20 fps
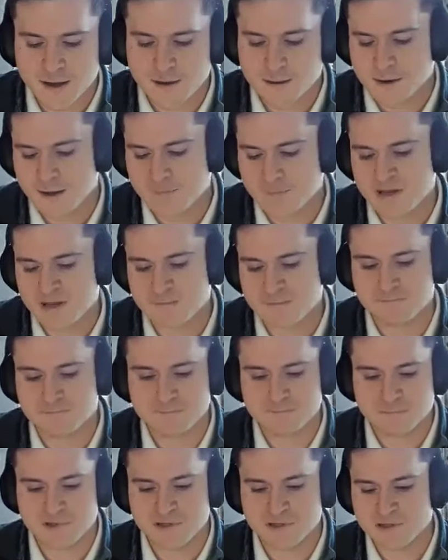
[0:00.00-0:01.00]
Yeah, I
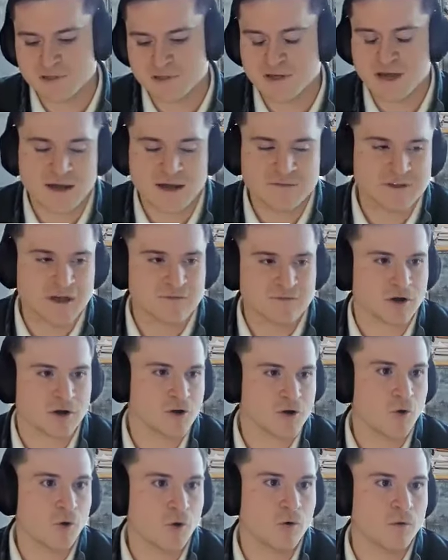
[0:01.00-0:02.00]
mean, you have to have a
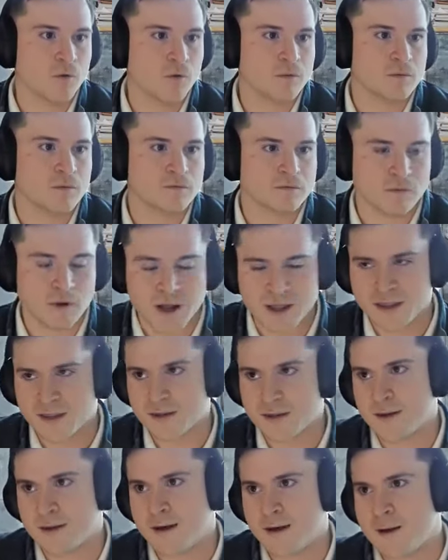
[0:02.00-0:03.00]
goal,
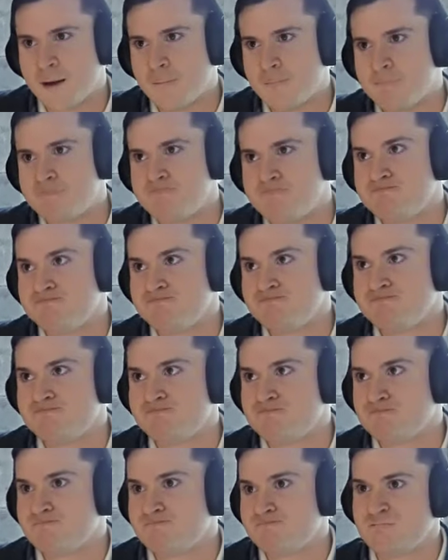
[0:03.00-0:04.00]
right?
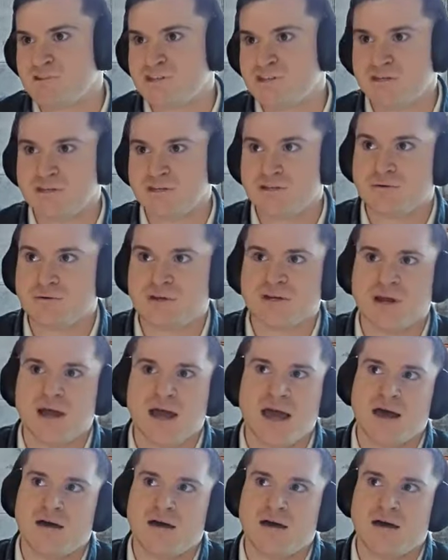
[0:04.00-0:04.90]
You can